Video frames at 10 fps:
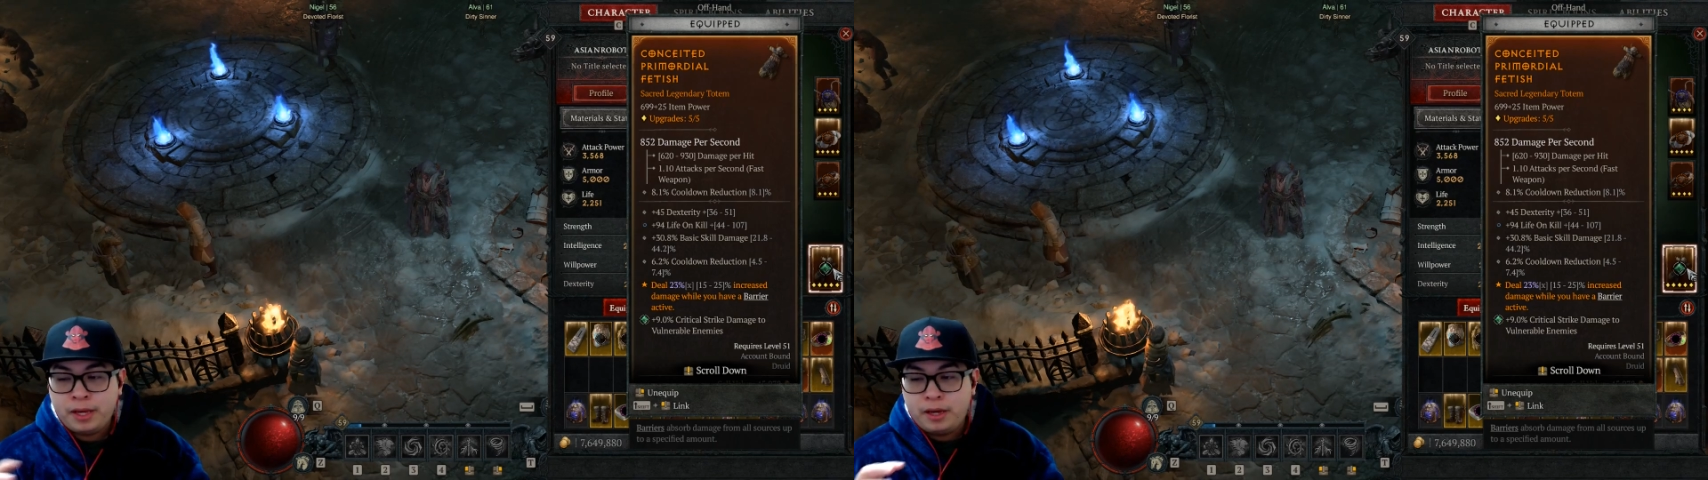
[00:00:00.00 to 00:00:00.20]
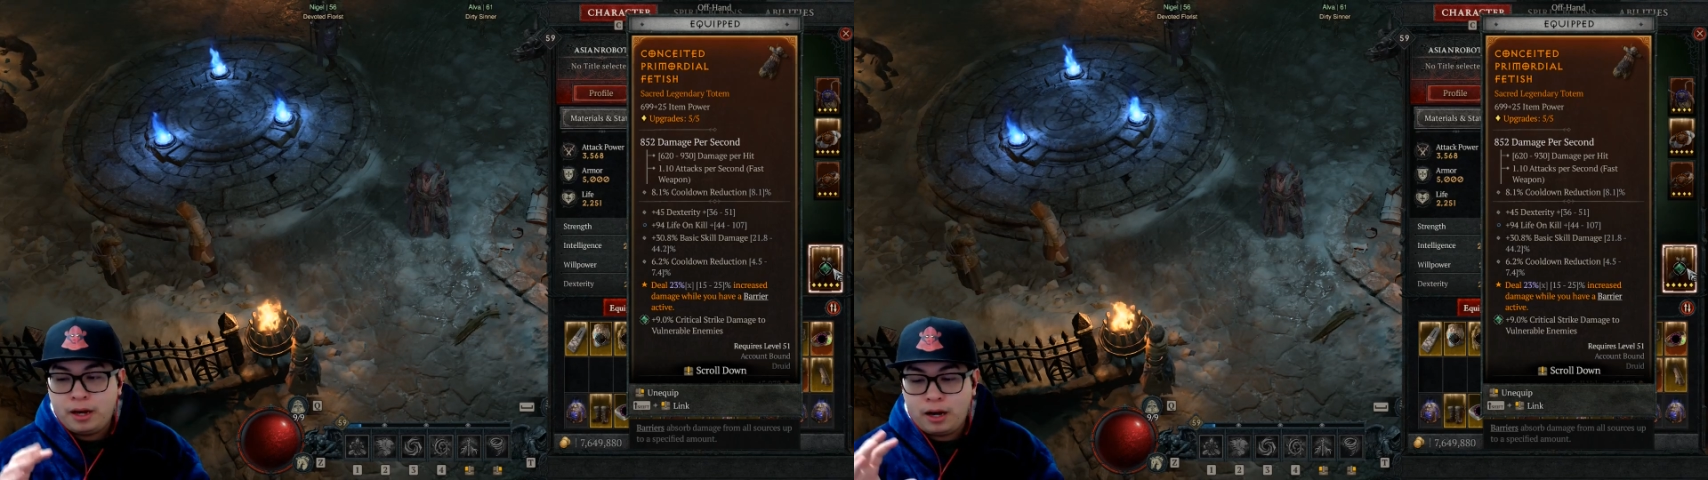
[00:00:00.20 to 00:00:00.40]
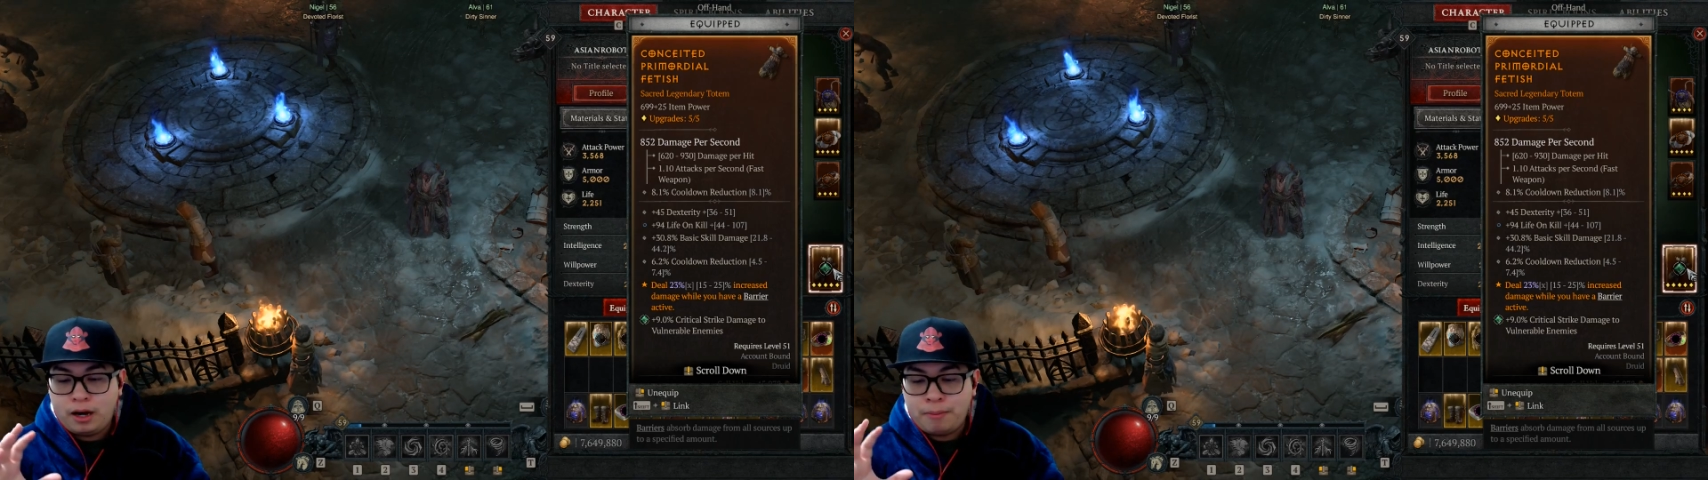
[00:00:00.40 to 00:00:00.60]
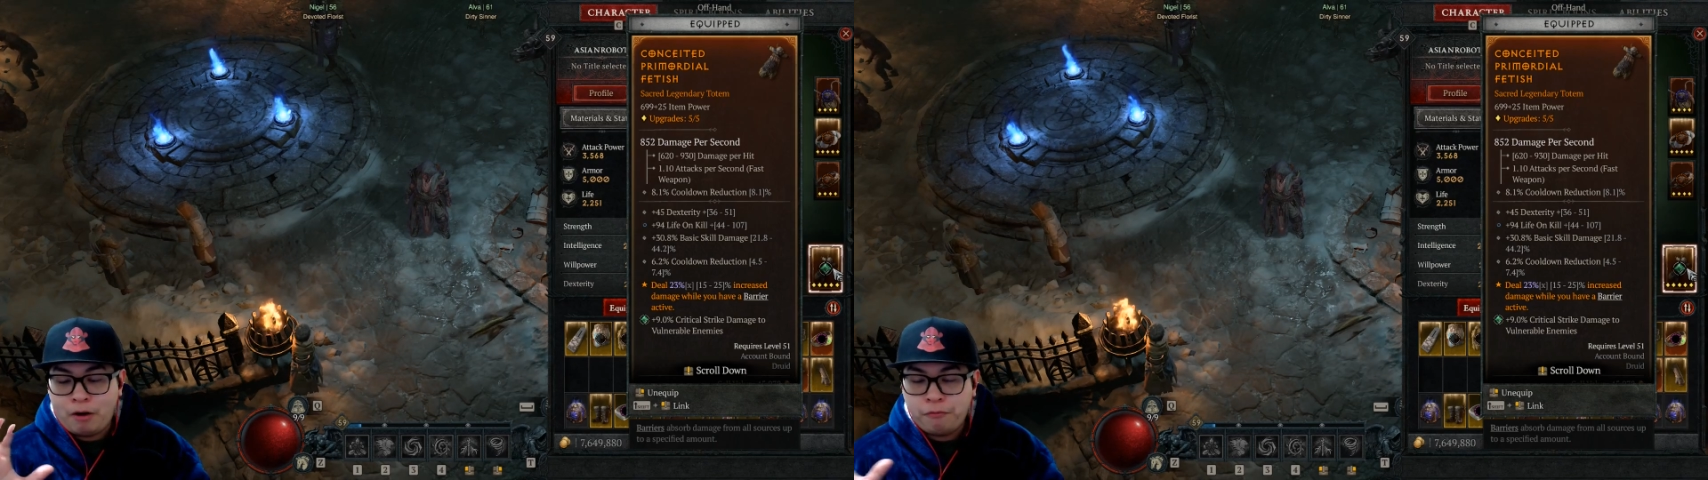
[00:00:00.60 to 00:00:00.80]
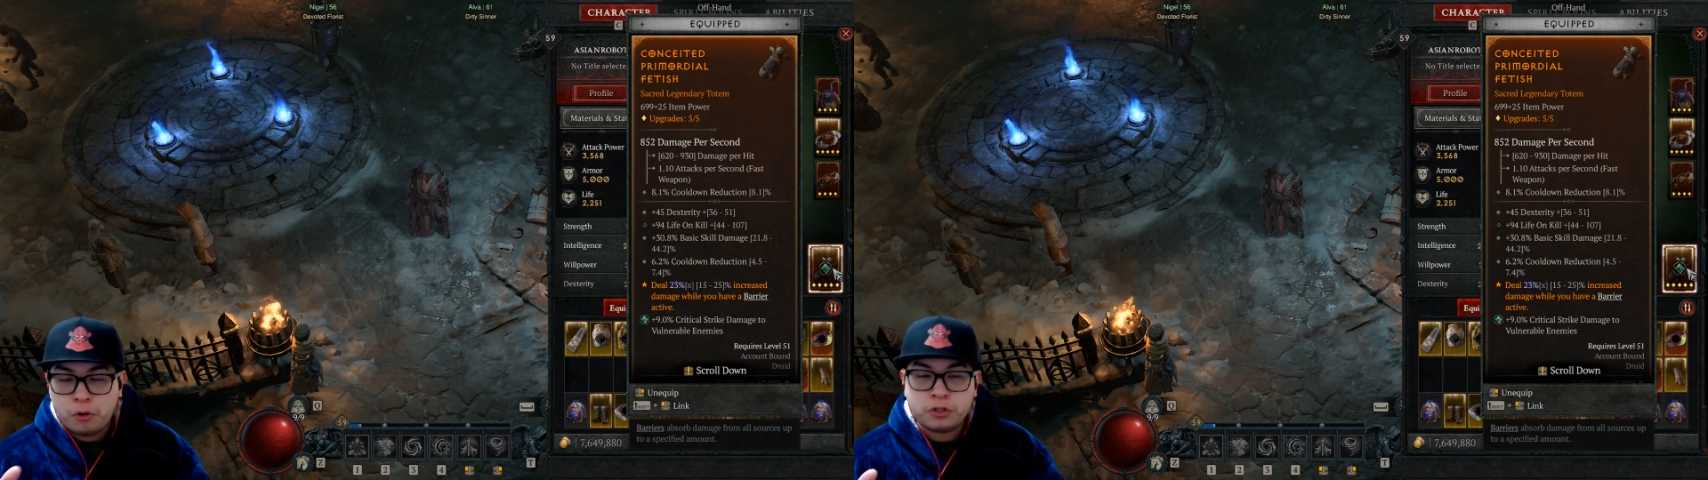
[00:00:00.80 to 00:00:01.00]
I'll
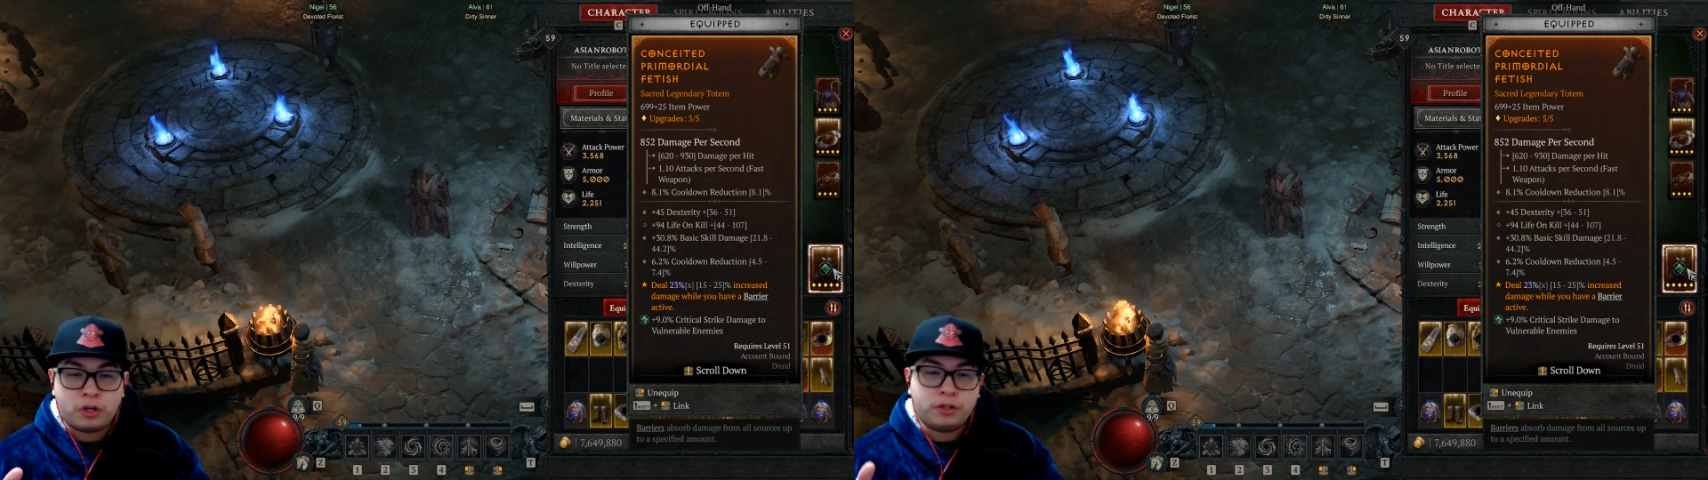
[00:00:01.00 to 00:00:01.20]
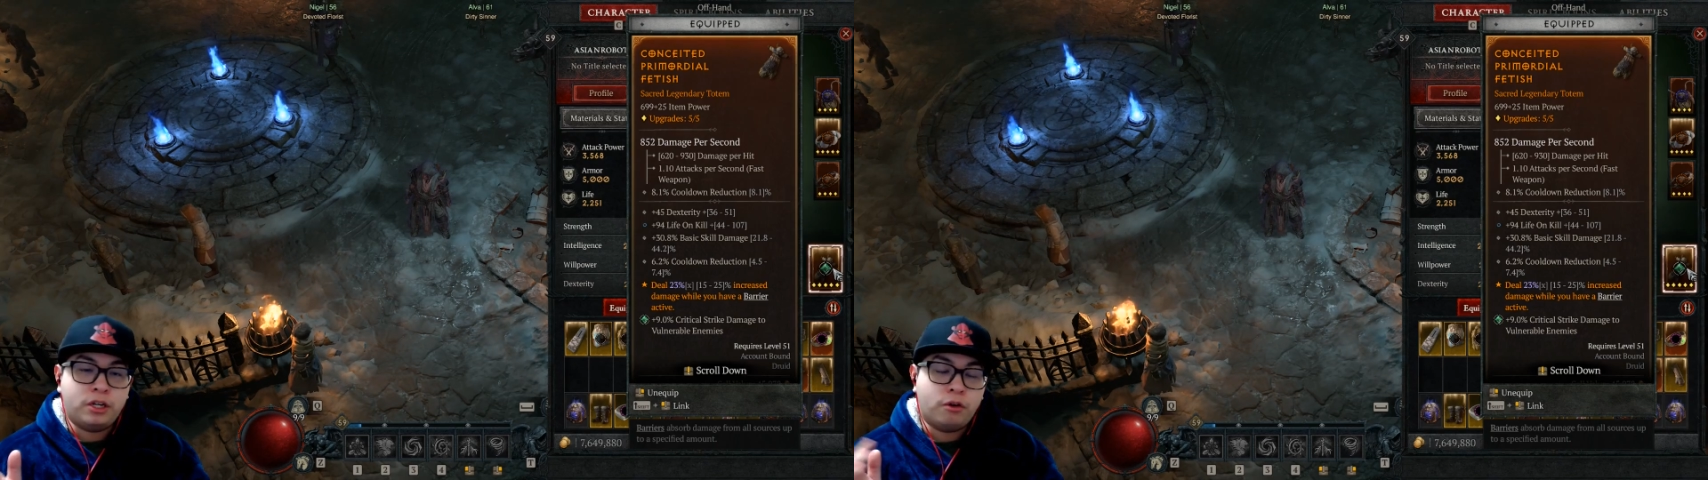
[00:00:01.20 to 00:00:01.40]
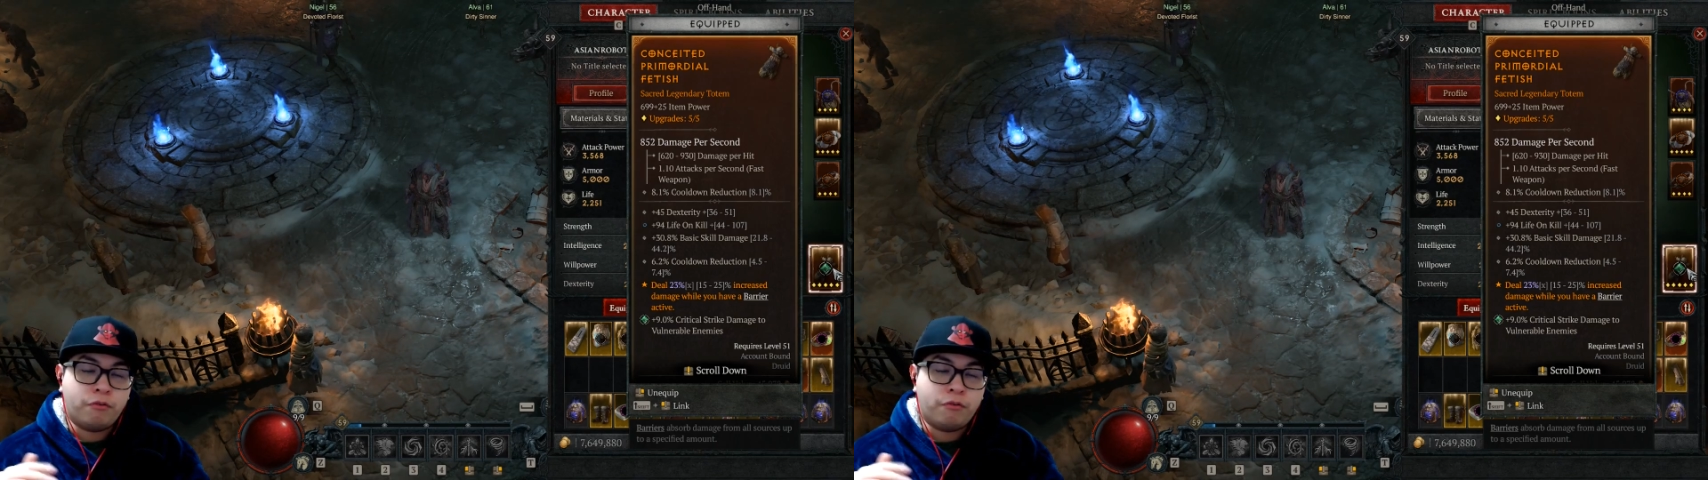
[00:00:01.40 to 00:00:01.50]
focus on gear